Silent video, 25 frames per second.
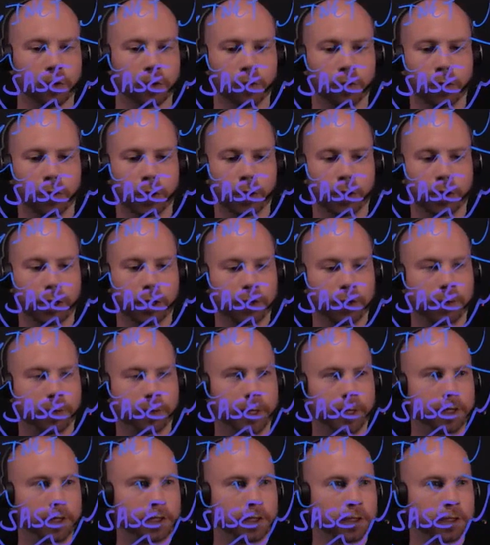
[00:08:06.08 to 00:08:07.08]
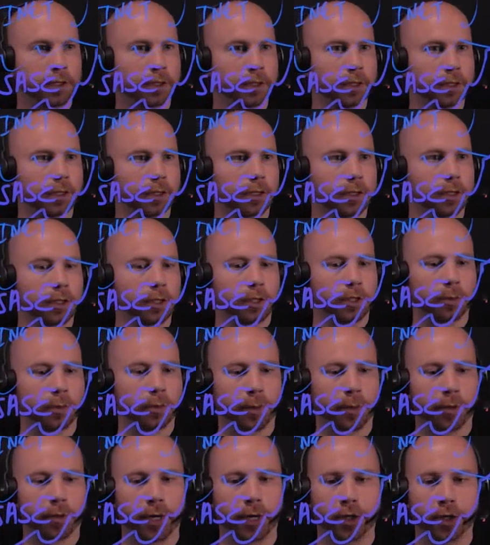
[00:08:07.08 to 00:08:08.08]
a shared space to my
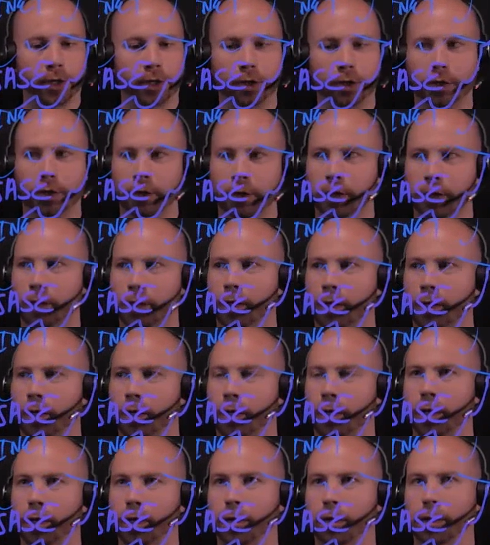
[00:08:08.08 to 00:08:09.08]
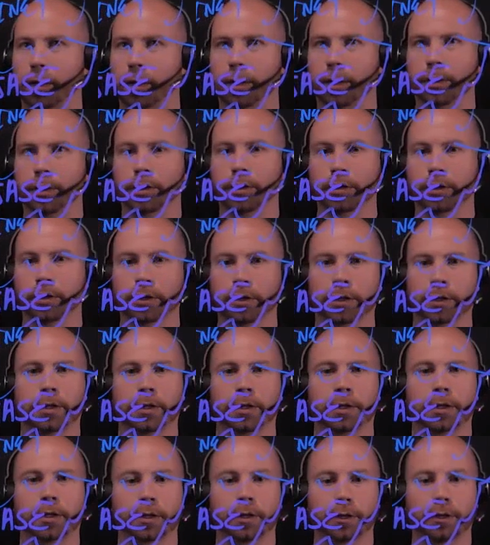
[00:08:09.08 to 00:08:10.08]
branch, all under
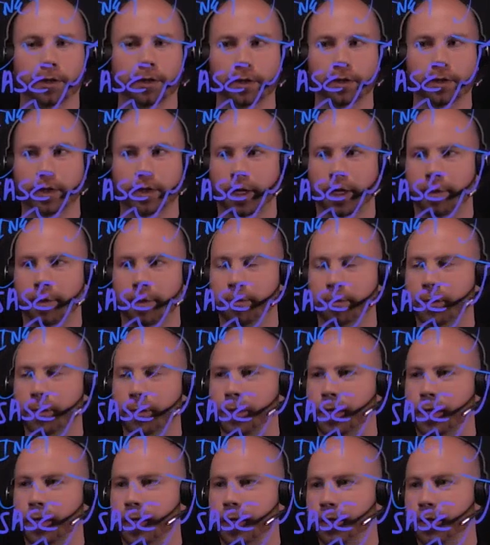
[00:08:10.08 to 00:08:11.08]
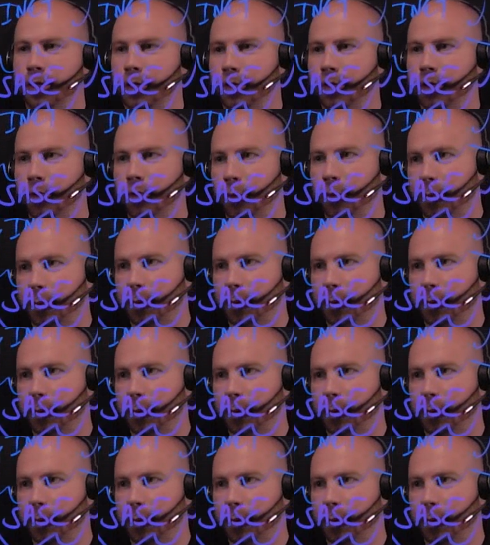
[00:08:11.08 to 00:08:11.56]
the same SASE environment.